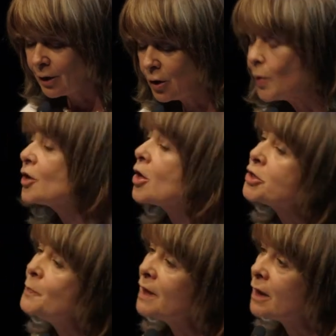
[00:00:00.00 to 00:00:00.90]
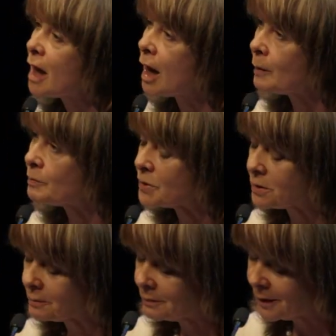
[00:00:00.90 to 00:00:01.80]
You are not to be alarmed.
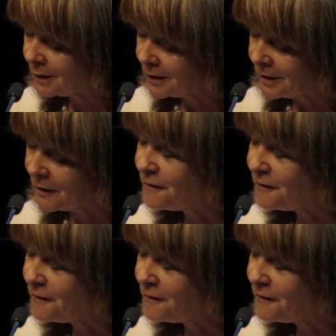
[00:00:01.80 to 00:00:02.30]
The